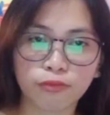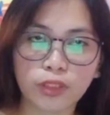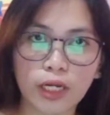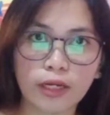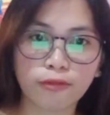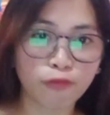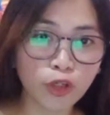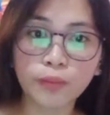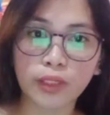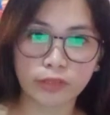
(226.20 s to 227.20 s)
kanang
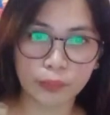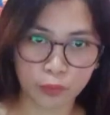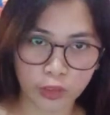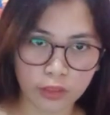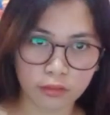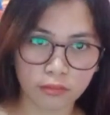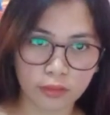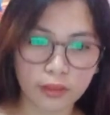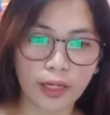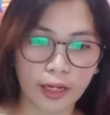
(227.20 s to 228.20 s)
formal report.
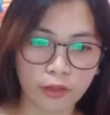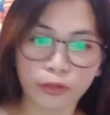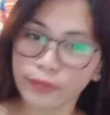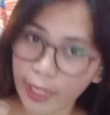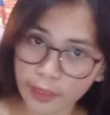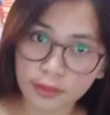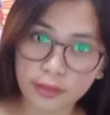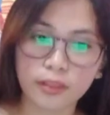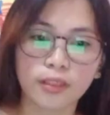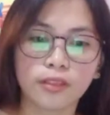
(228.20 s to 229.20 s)
Yeah,
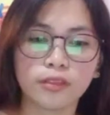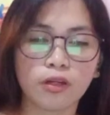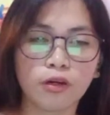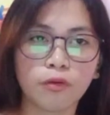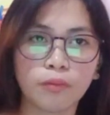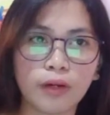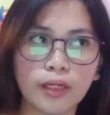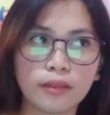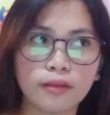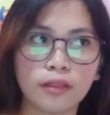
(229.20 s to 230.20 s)
correct. So,
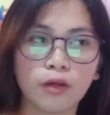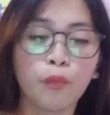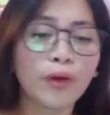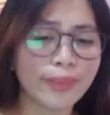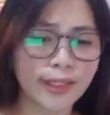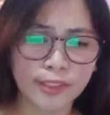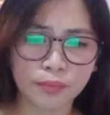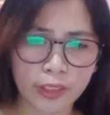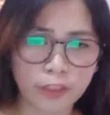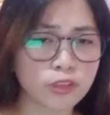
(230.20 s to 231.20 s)
but what is
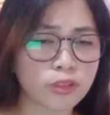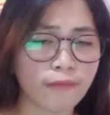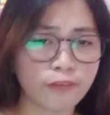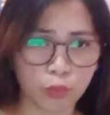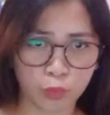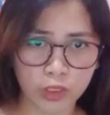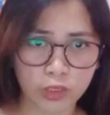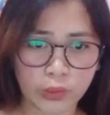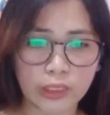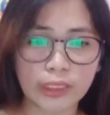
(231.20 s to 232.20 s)
Microsoft Word
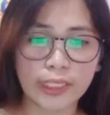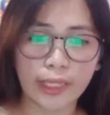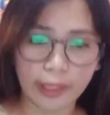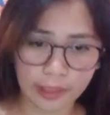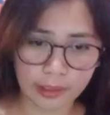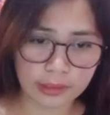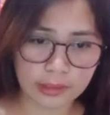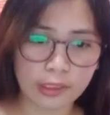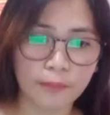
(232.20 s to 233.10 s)
really is?